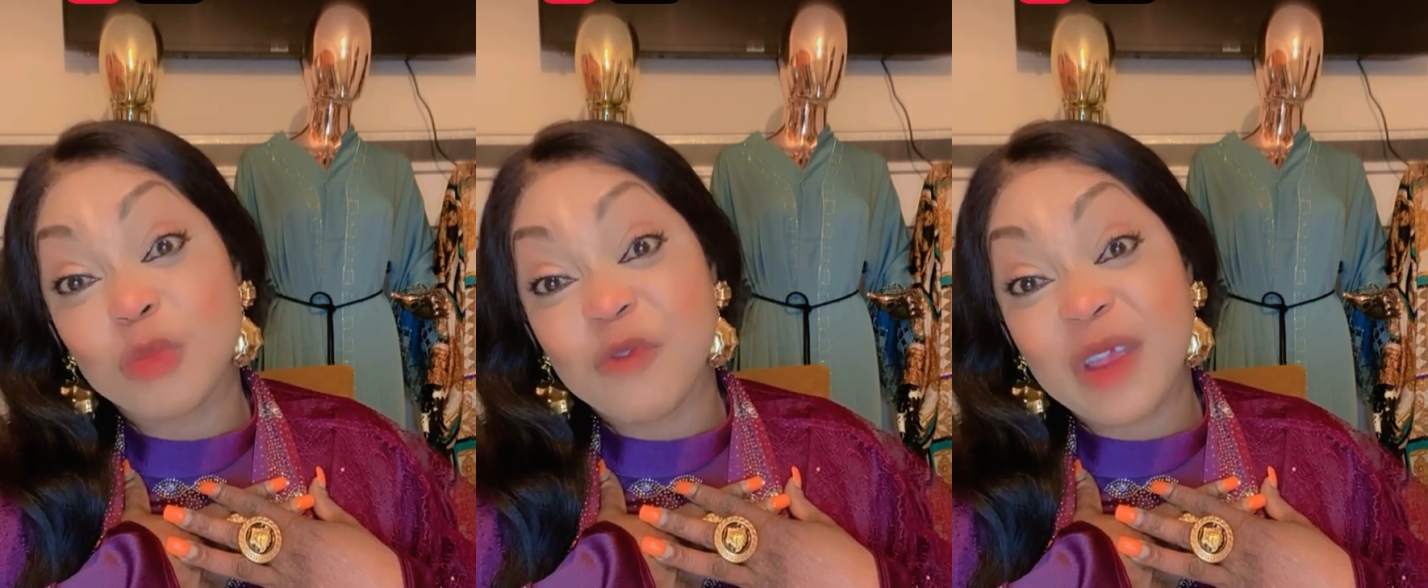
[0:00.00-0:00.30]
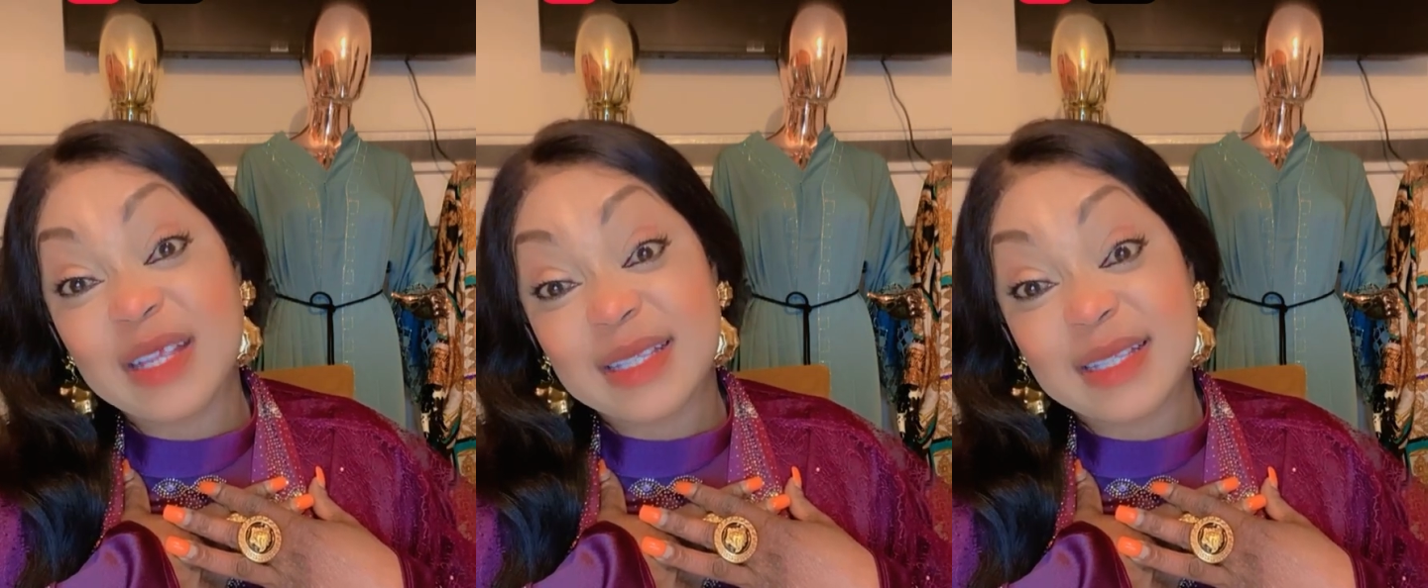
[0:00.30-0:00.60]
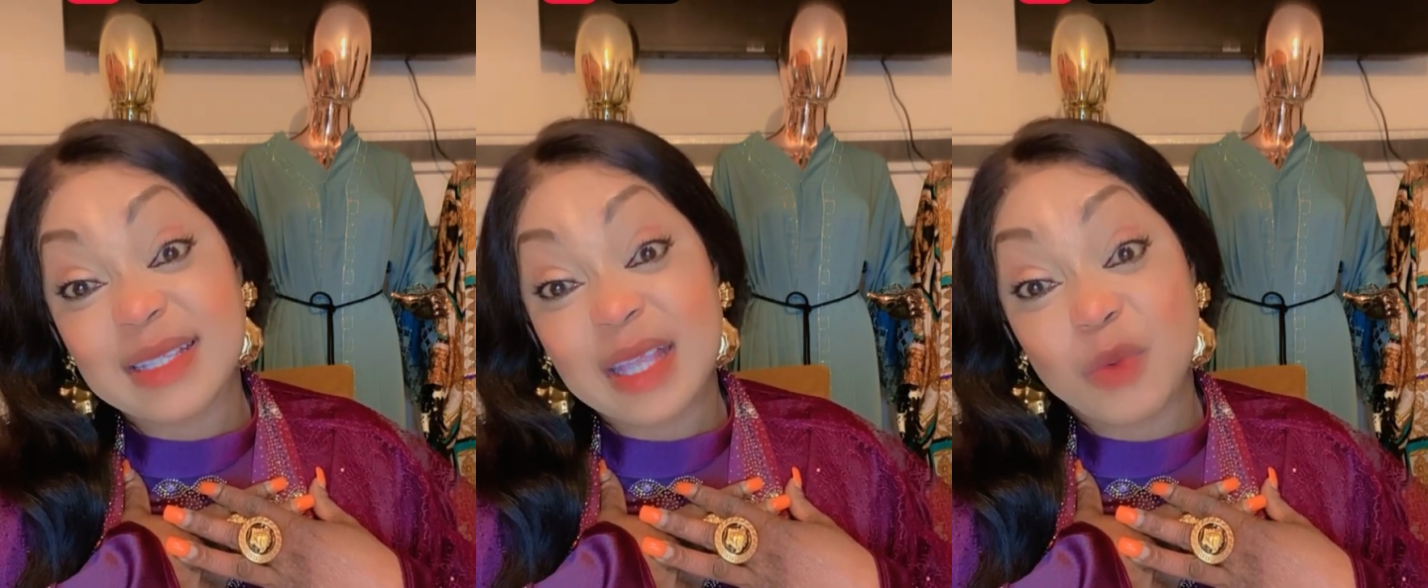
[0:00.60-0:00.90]
be very
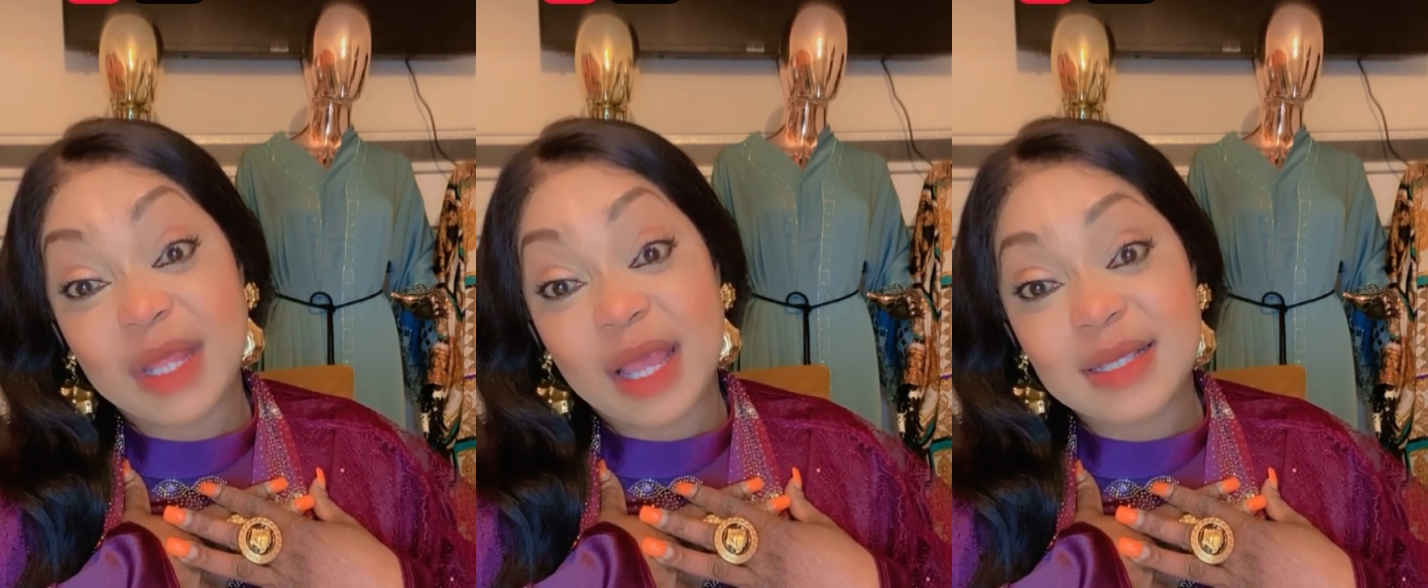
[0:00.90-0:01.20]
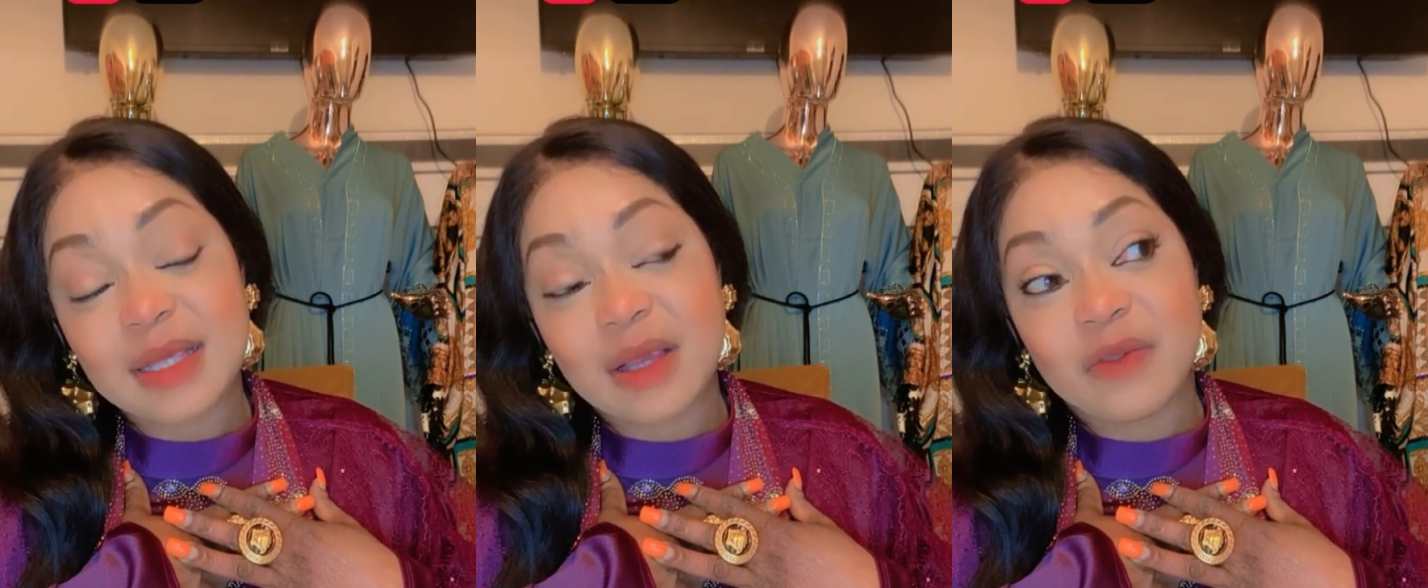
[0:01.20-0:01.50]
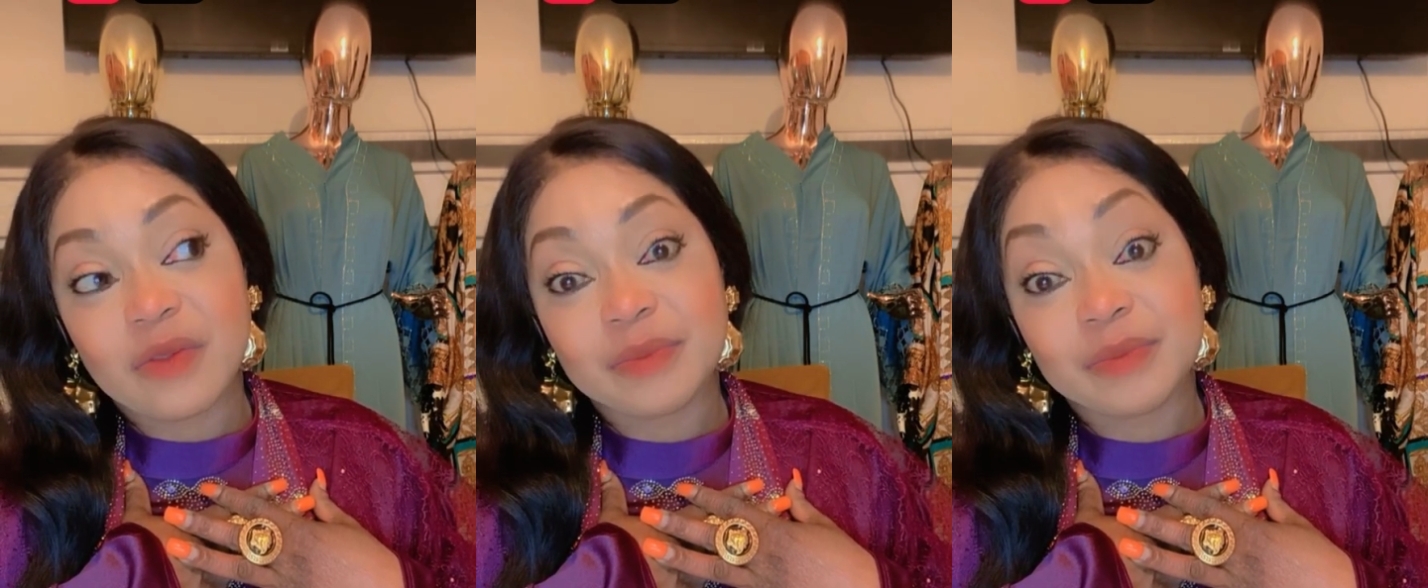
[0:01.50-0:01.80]
sincere with
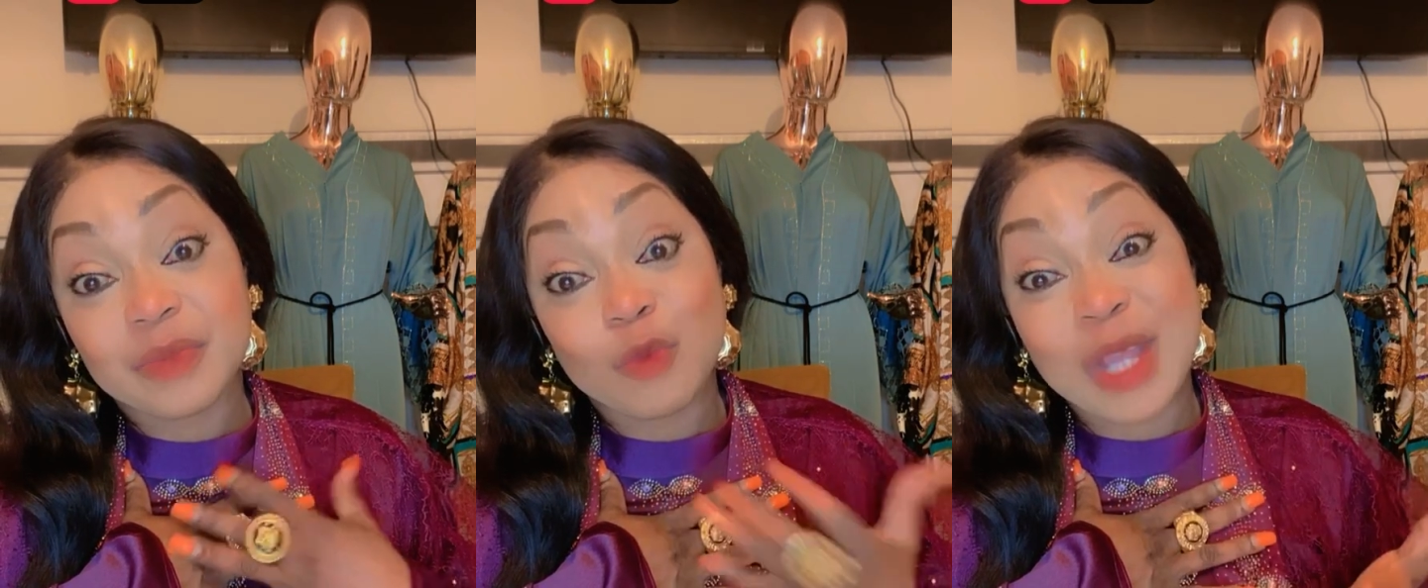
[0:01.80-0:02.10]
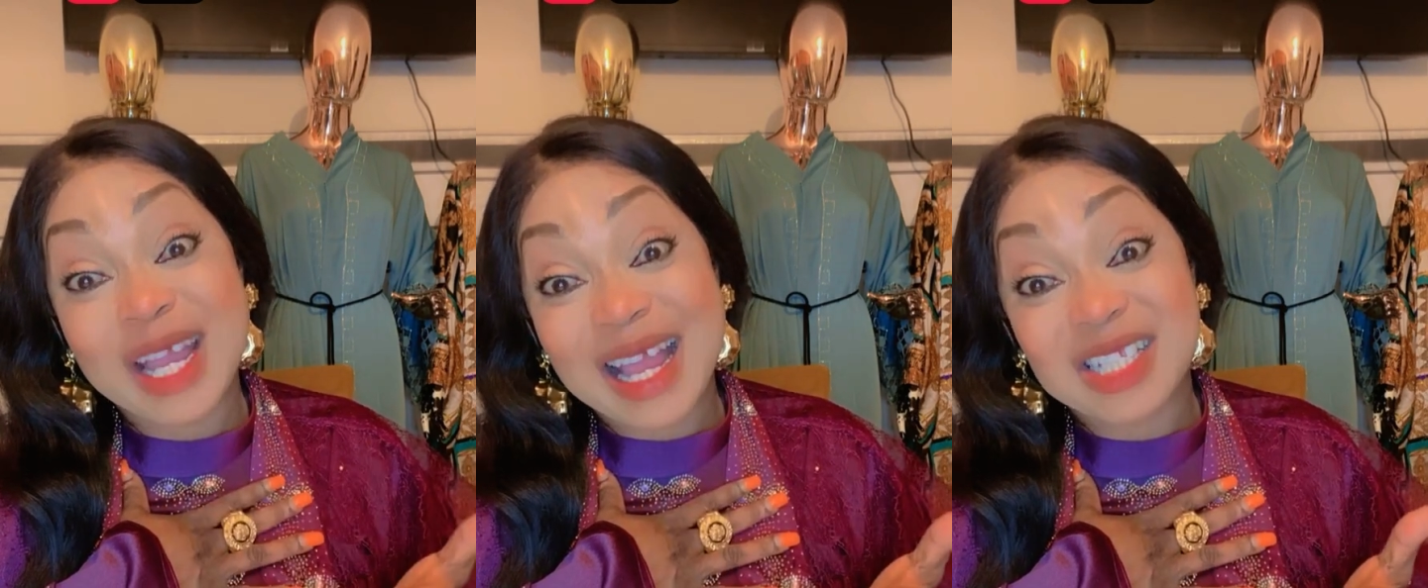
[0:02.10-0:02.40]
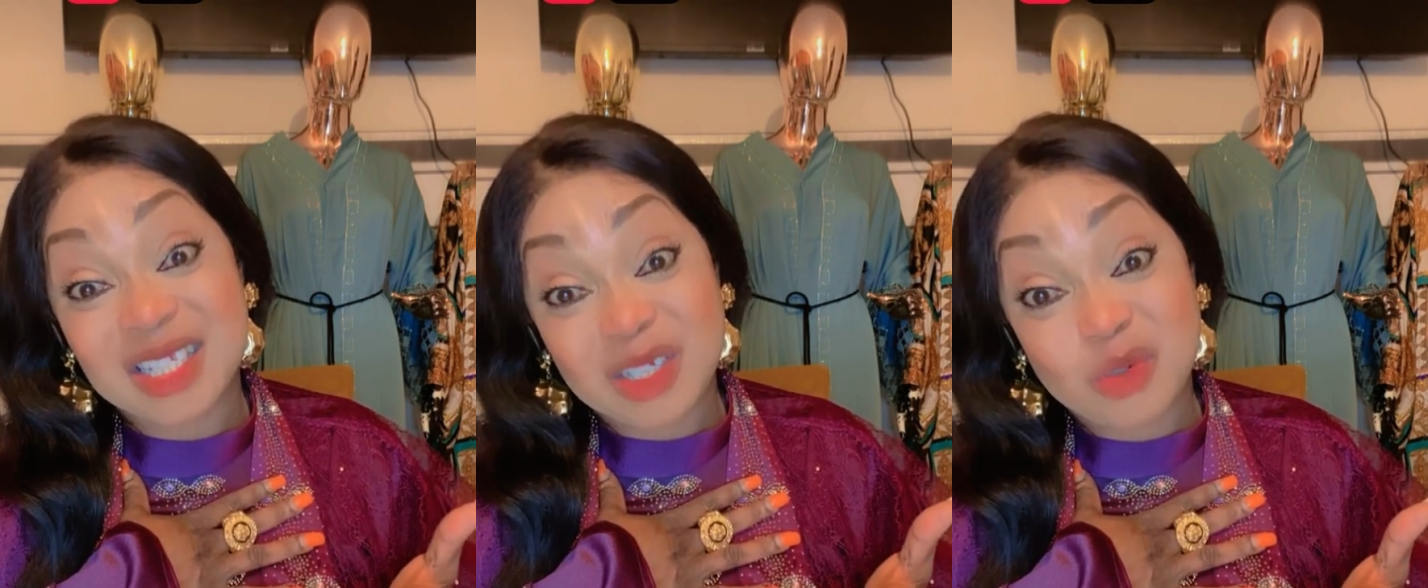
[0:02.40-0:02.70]
ourselves, we are
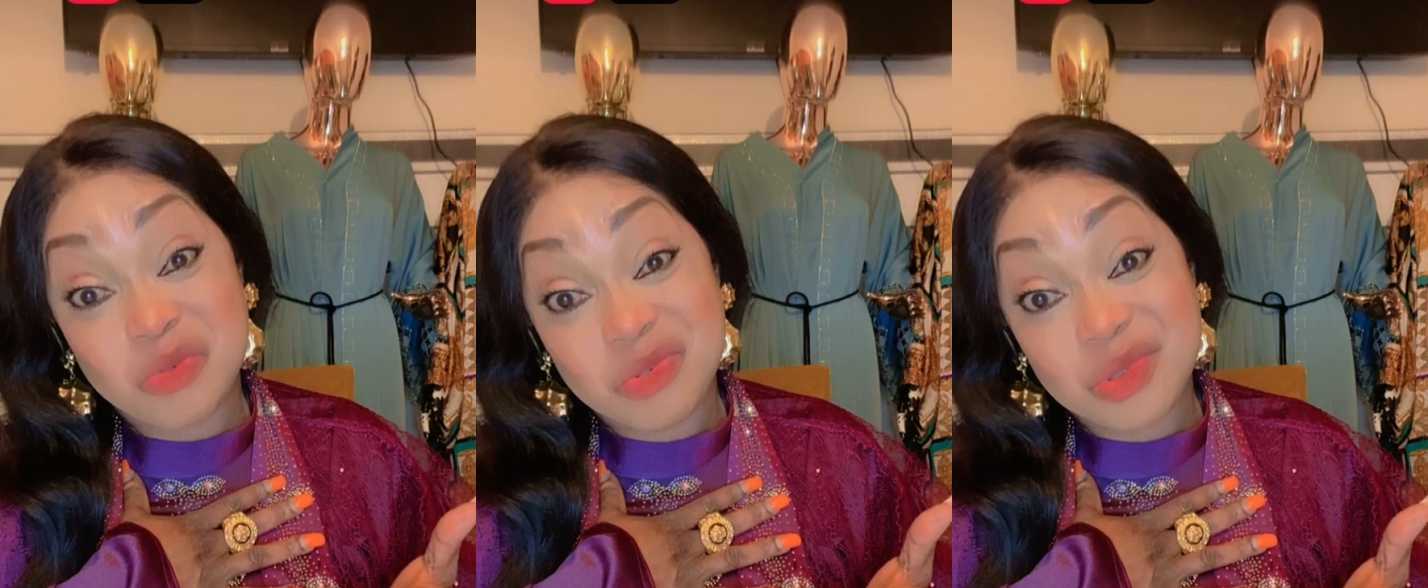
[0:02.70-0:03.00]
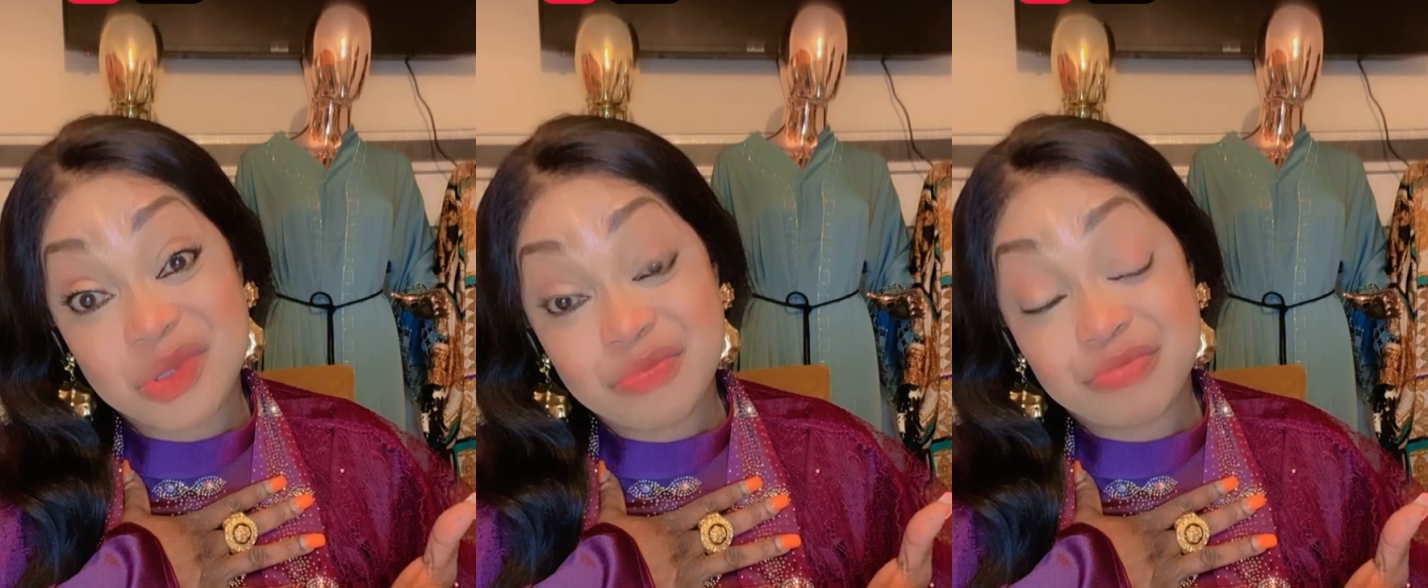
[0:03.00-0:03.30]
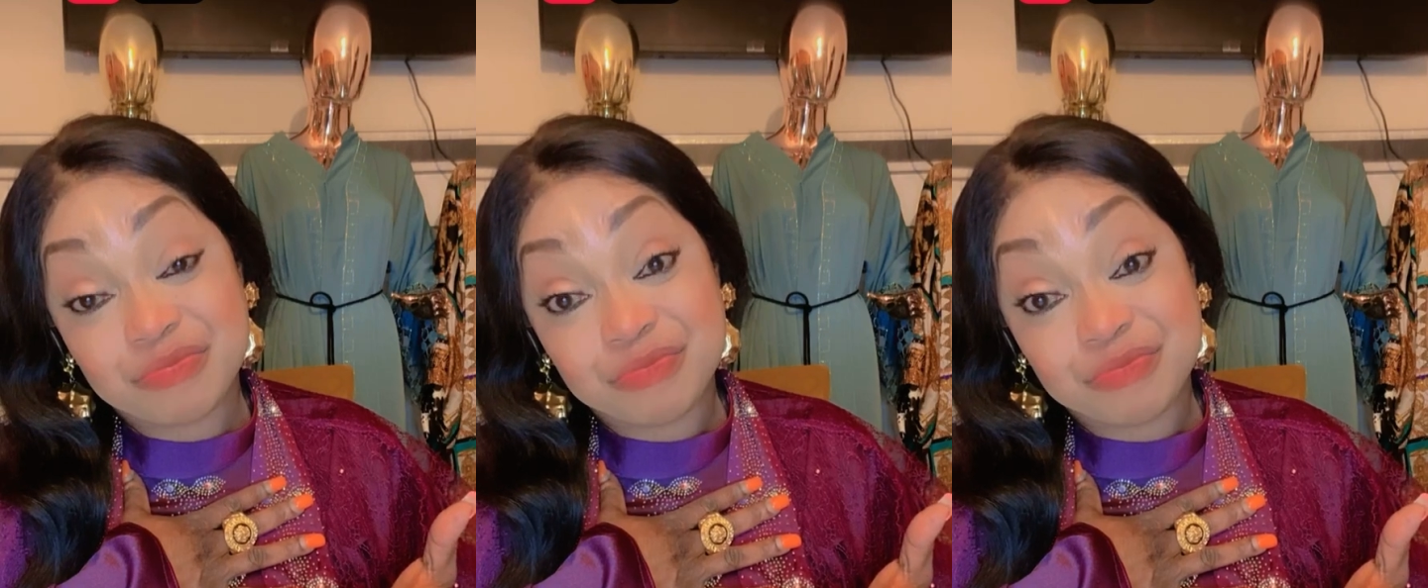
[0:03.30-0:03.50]
catching cruise.